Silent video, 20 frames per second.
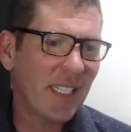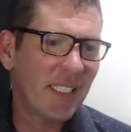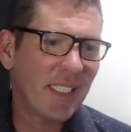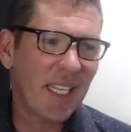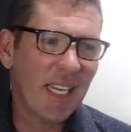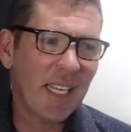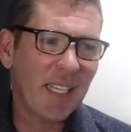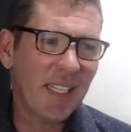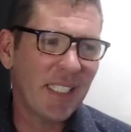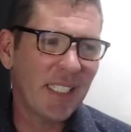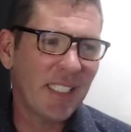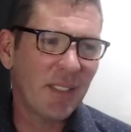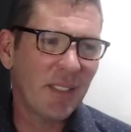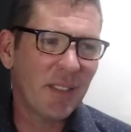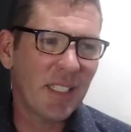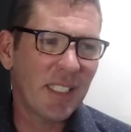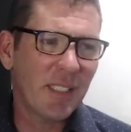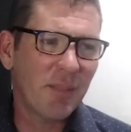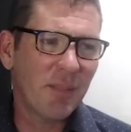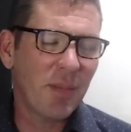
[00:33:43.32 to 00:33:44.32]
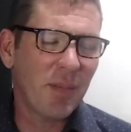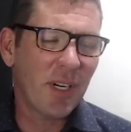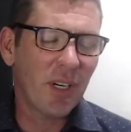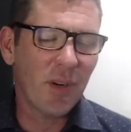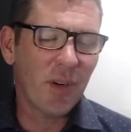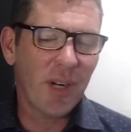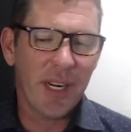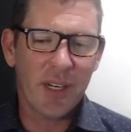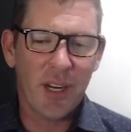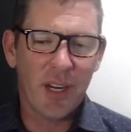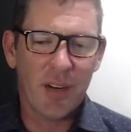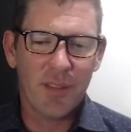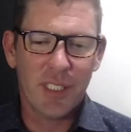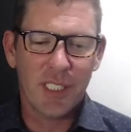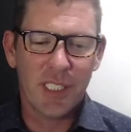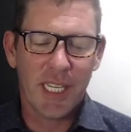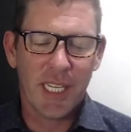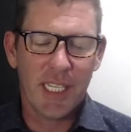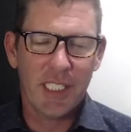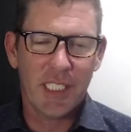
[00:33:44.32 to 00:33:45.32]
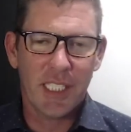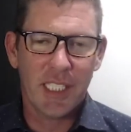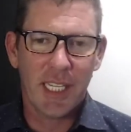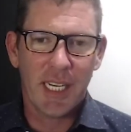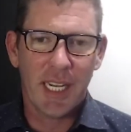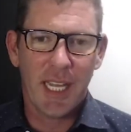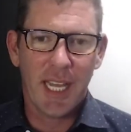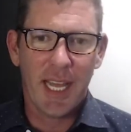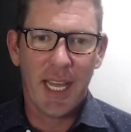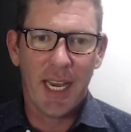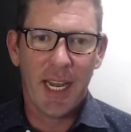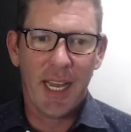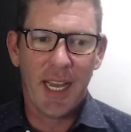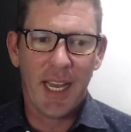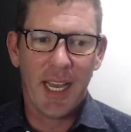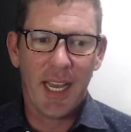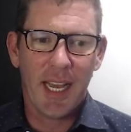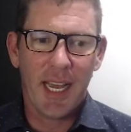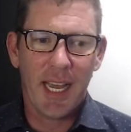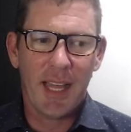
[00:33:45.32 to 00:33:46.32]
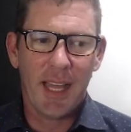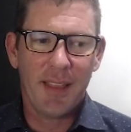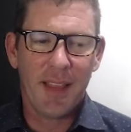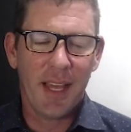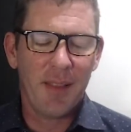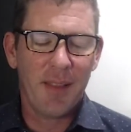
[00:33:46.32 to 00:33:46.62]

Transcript: has been a great conversation, and I